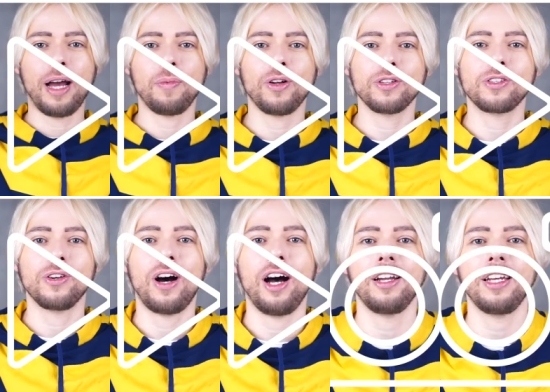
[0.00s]
I'm
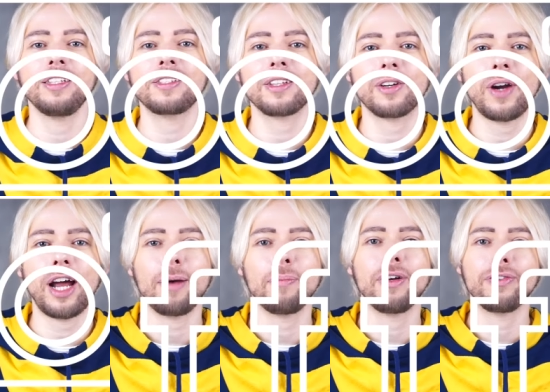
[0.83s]
also on
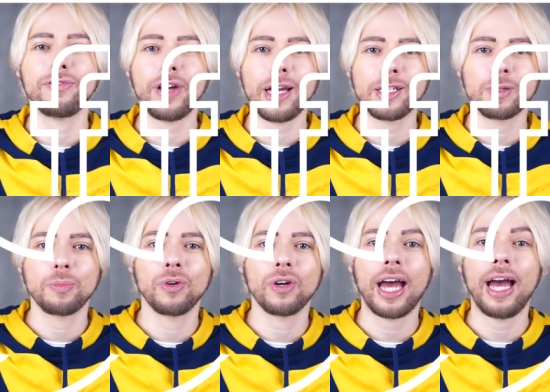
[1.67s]
Instagram,
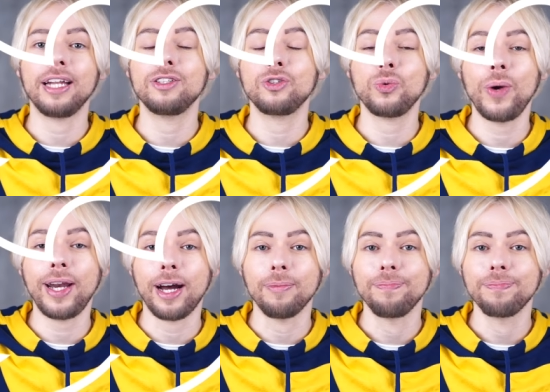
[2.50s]
Facebook, and
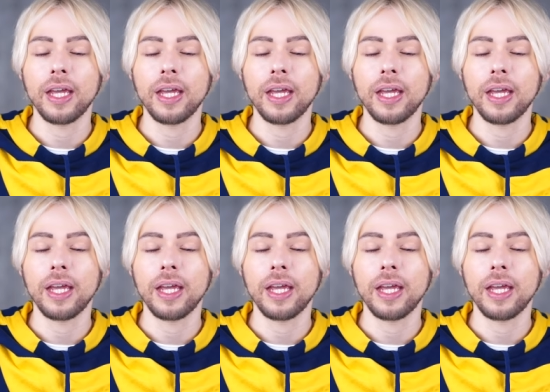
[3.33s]
Twitter.